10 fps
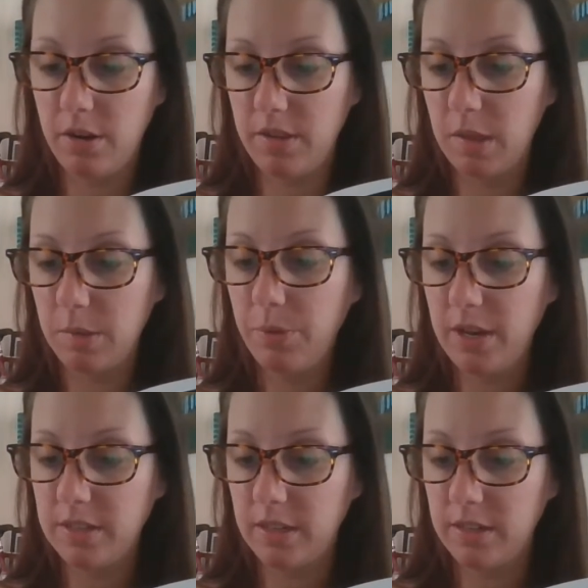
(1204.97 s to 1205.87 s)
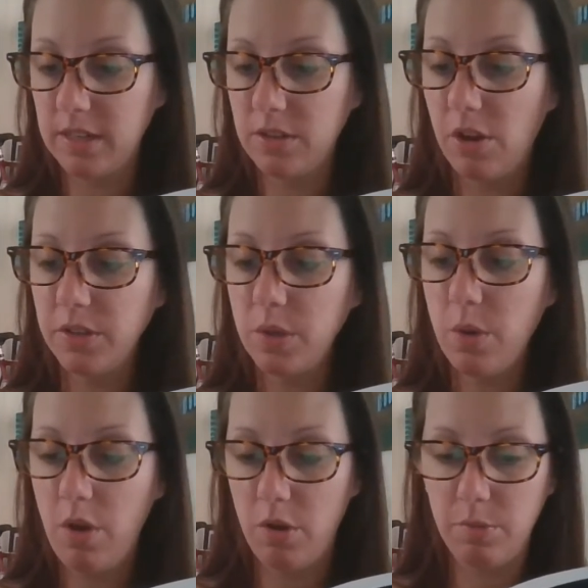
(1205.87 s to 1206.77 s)
than the present is also a
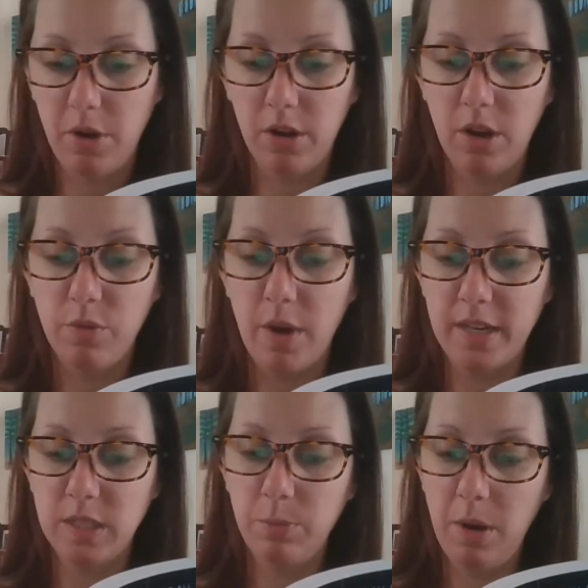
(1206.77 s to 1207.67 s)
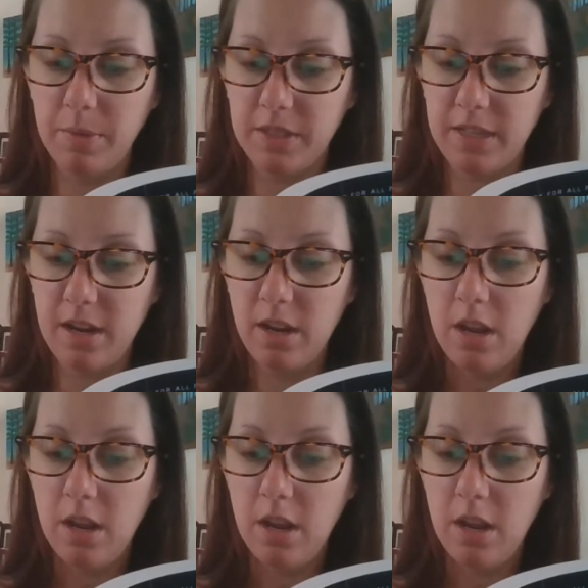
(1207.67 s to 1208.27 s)
hallmark of white supremacy.